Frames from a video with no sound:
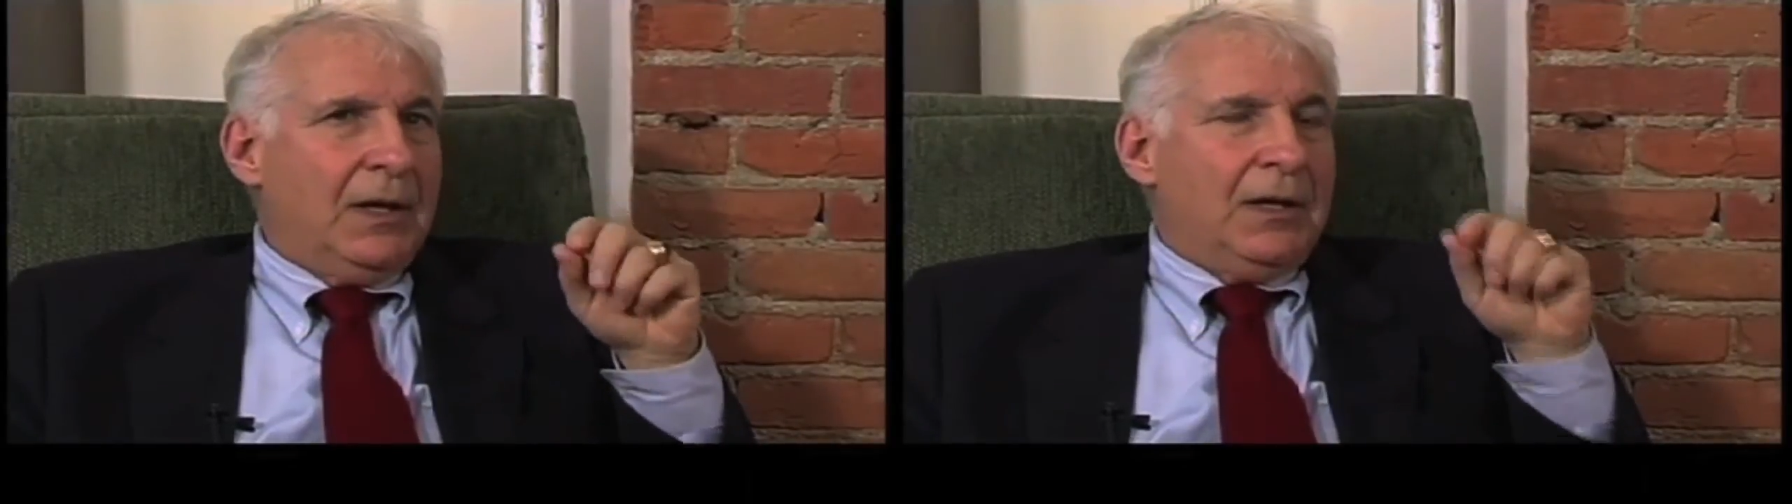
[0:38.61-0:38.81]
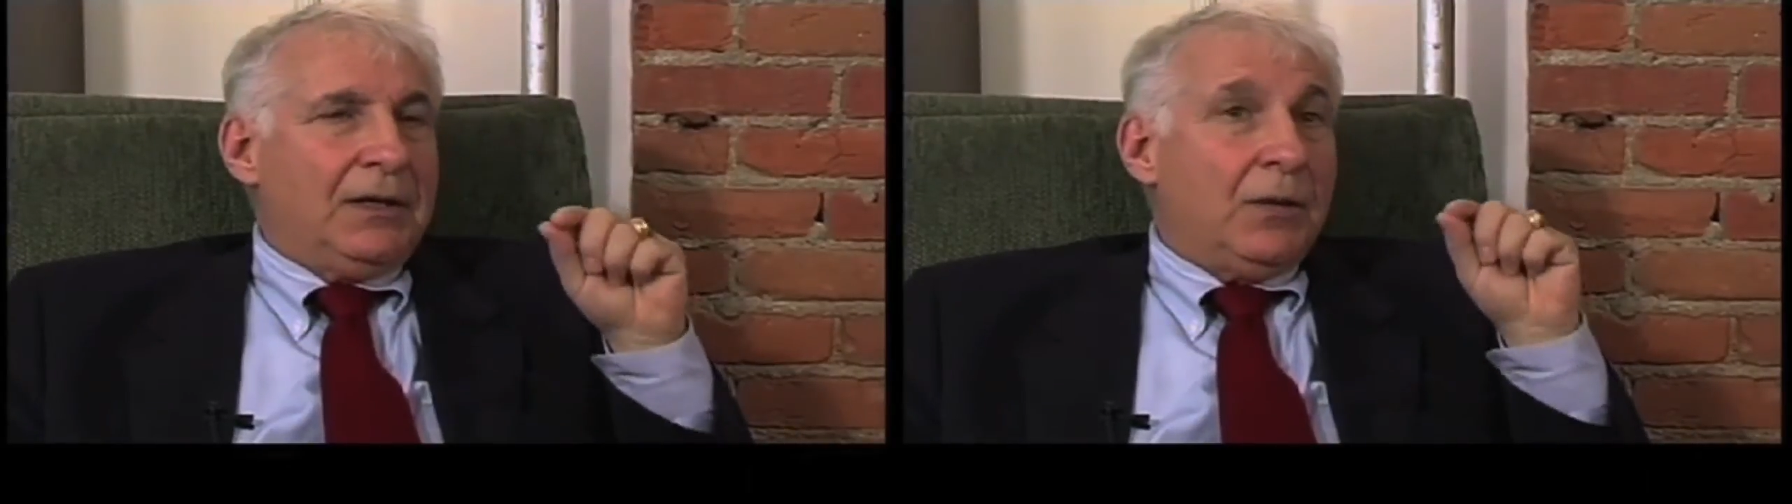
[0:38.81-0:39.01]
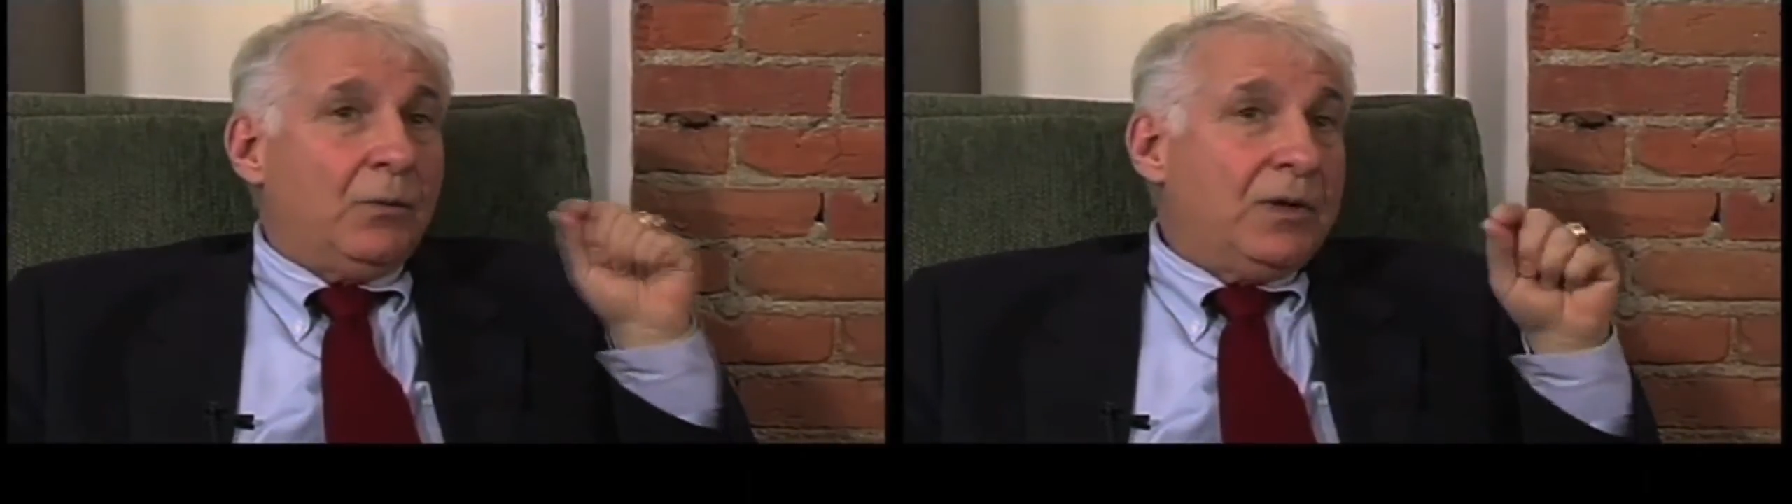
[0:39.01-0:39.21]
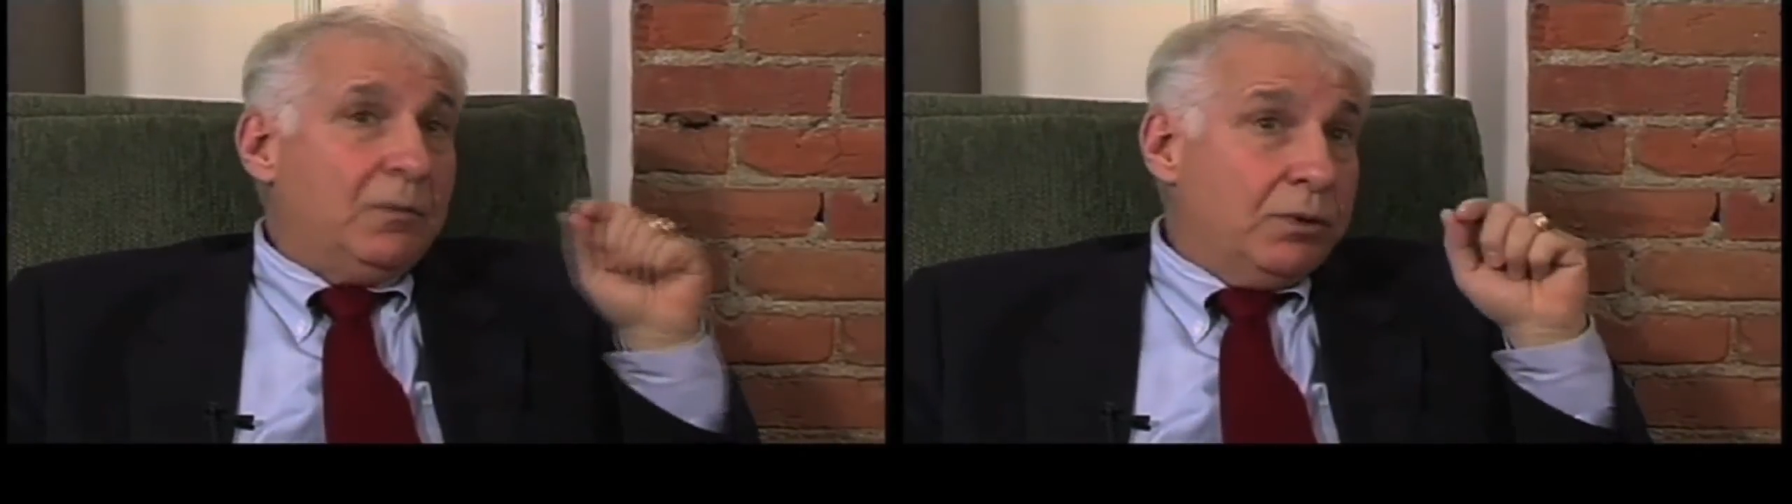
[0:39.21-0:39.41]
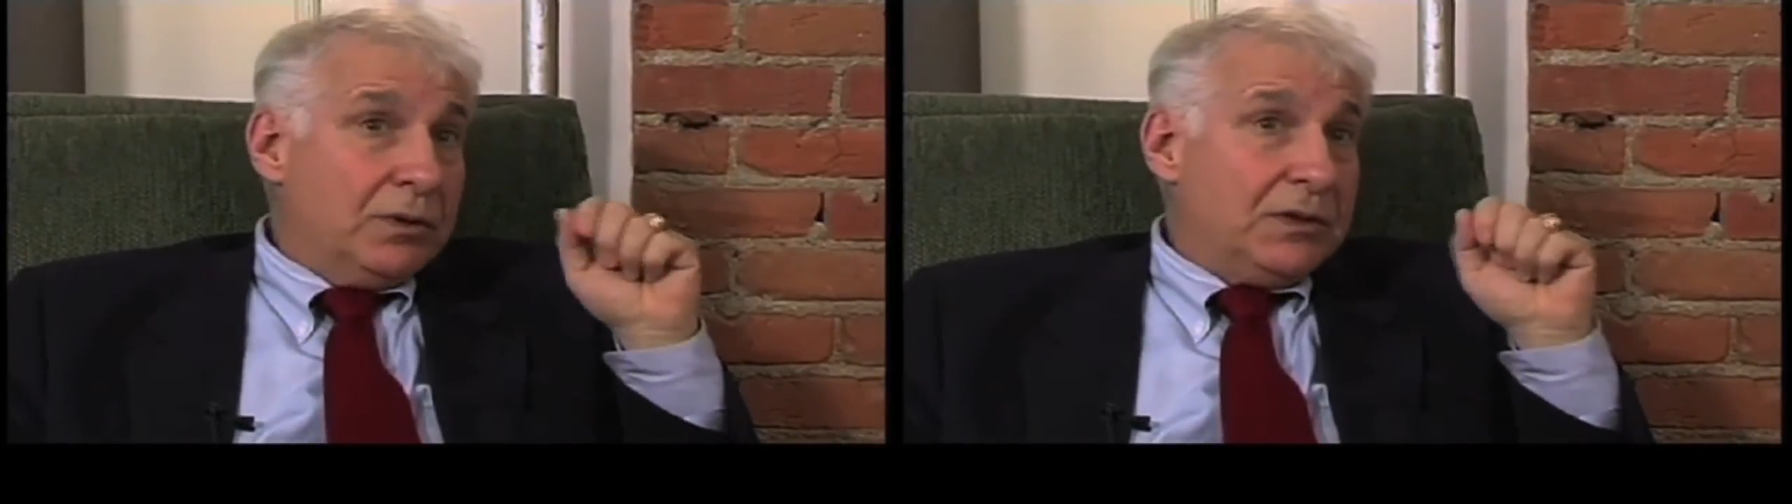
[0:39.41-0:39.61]
Yet we
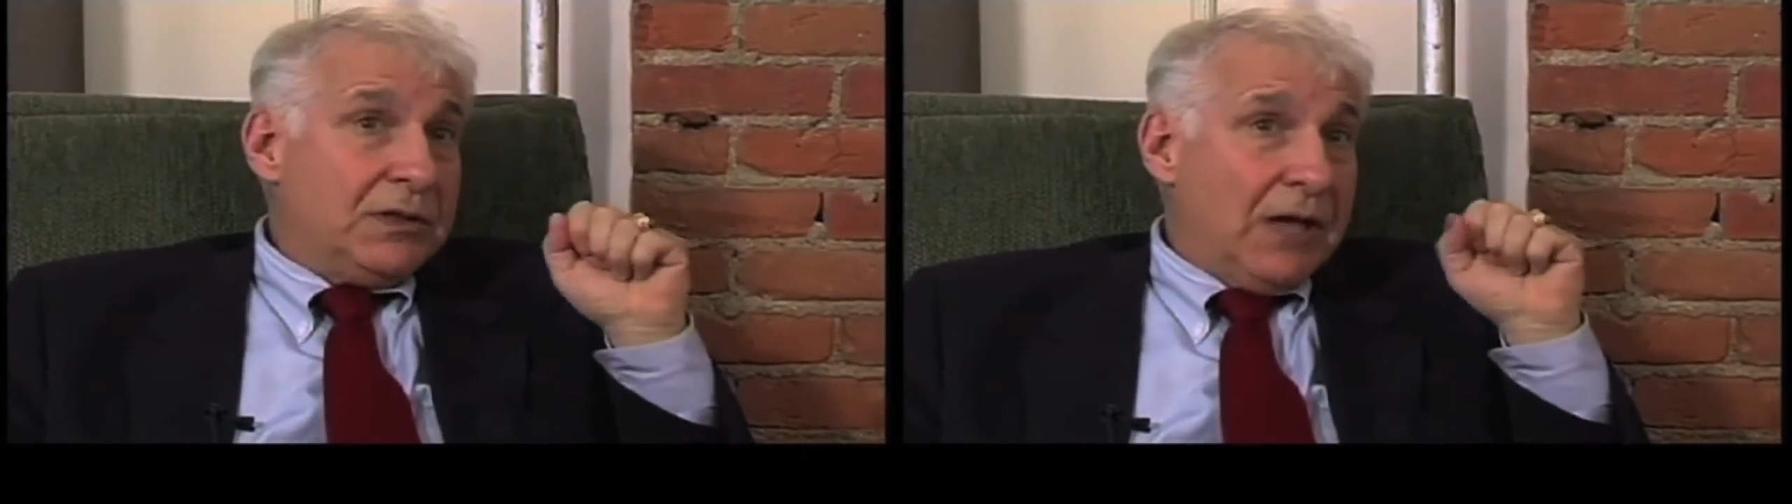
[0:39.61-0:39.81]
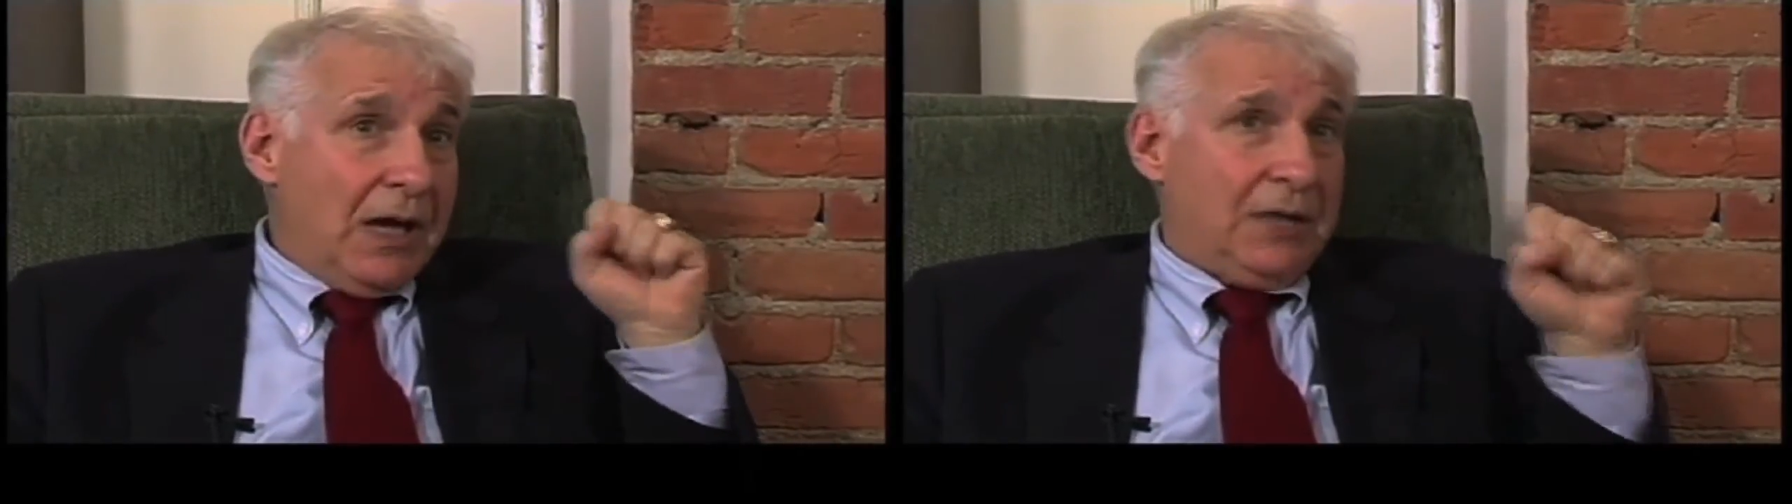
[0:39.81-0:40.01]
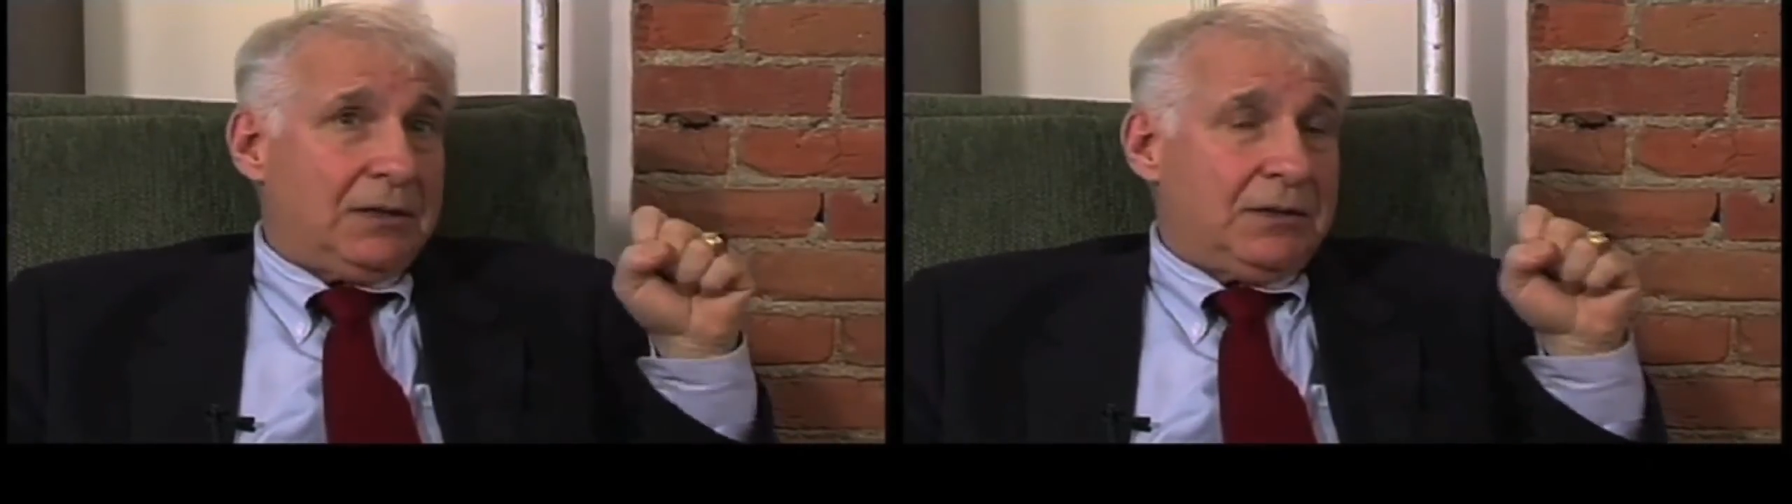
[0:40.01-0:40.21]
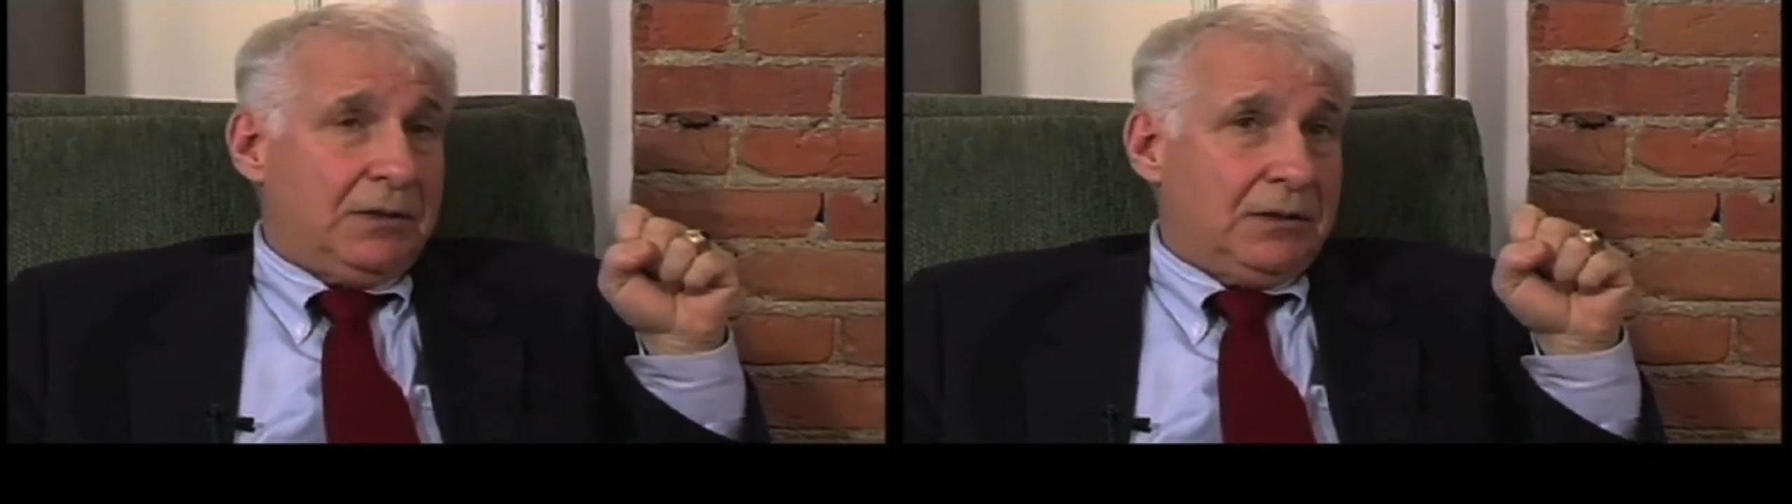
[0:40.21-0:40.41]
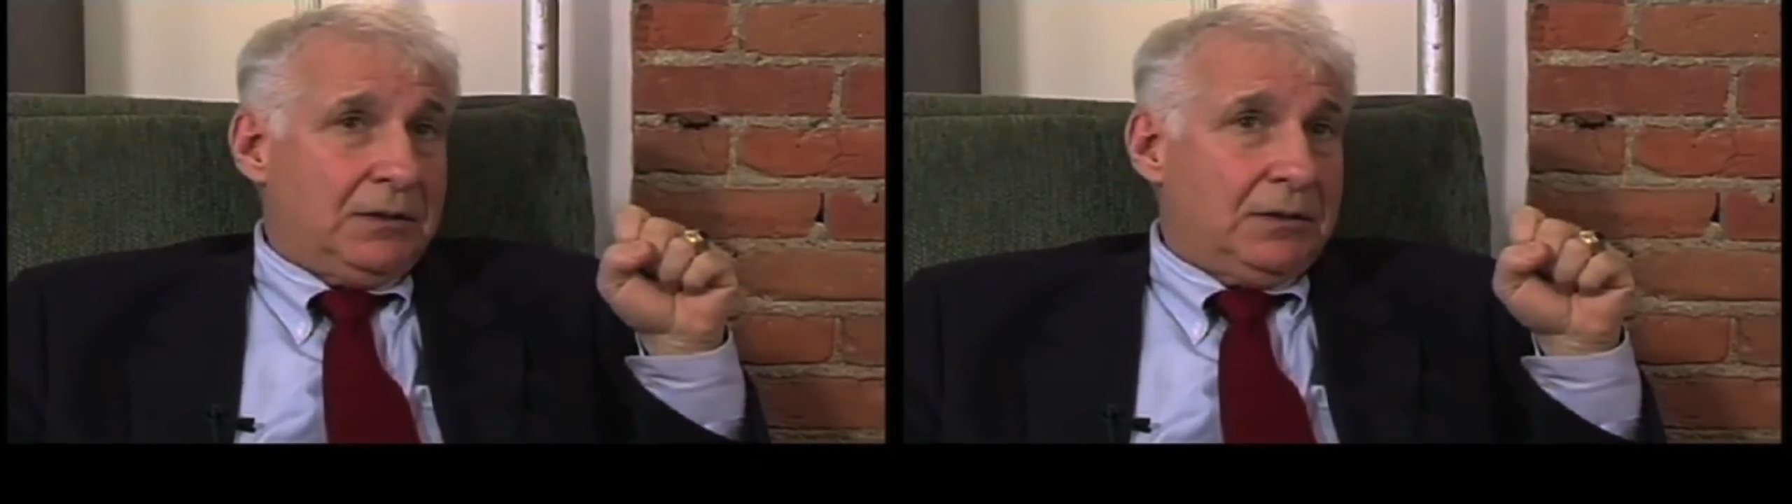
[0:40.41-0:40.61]
put
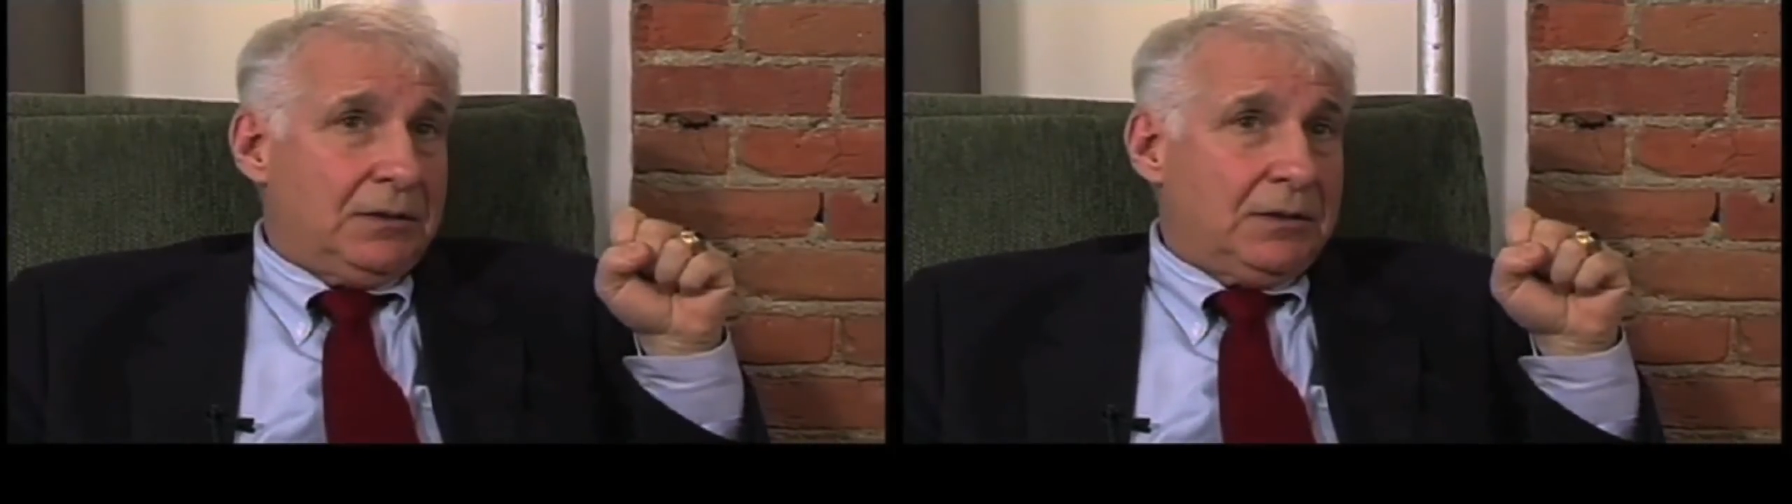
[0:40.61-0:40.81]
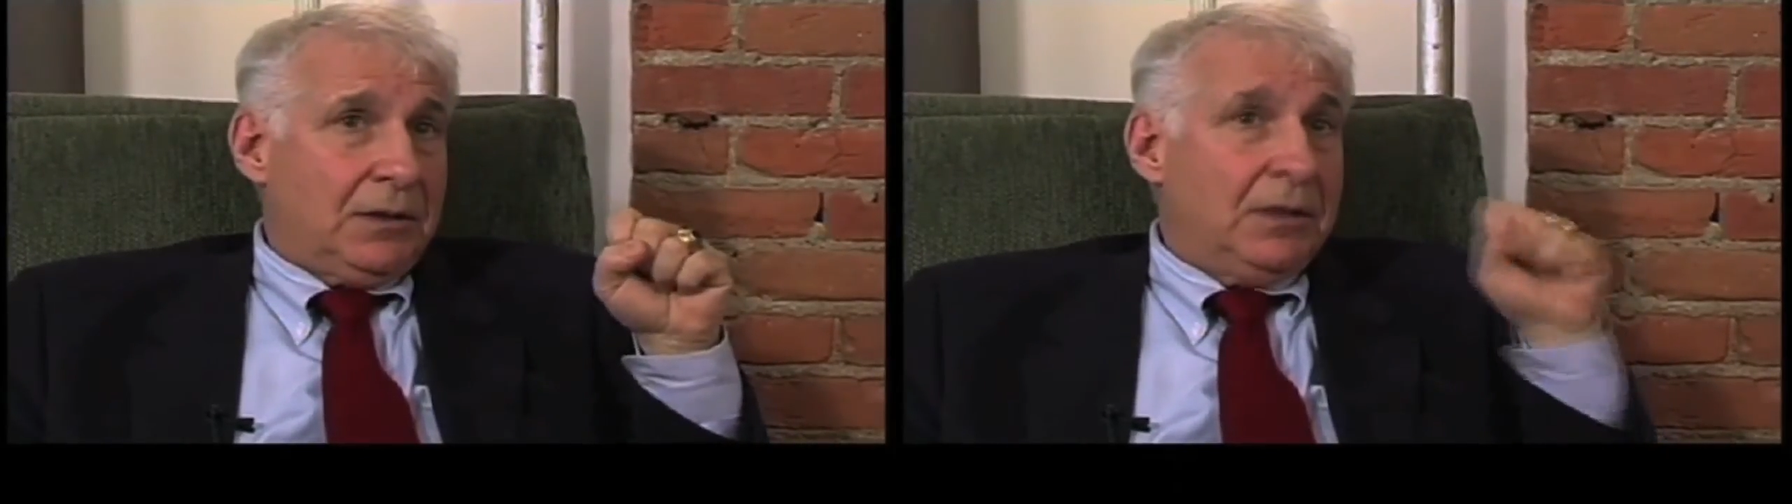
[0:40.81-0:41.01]
toxins